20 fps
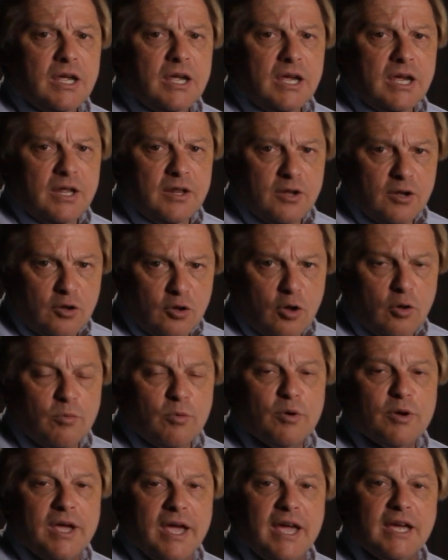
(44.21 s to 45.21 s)
in the
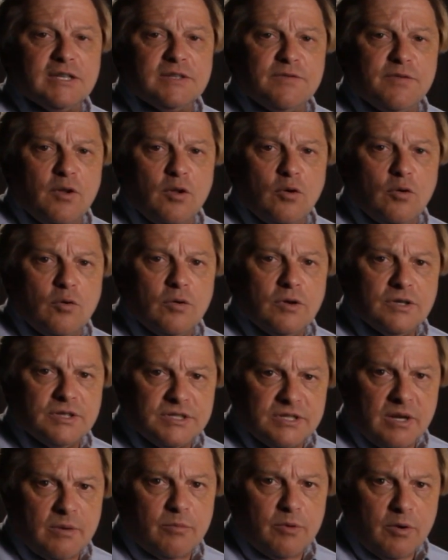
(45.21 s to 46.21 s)
Global Cash Flow
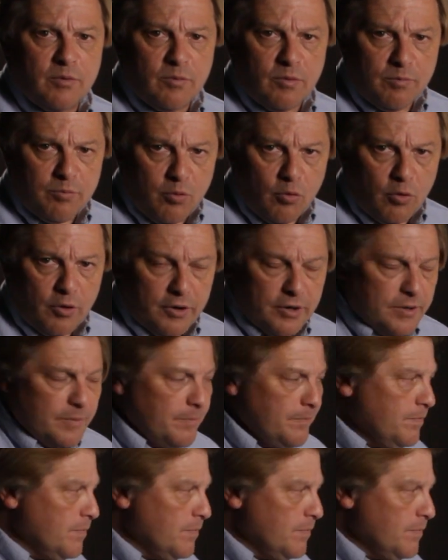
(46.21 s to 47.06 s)
Summary report.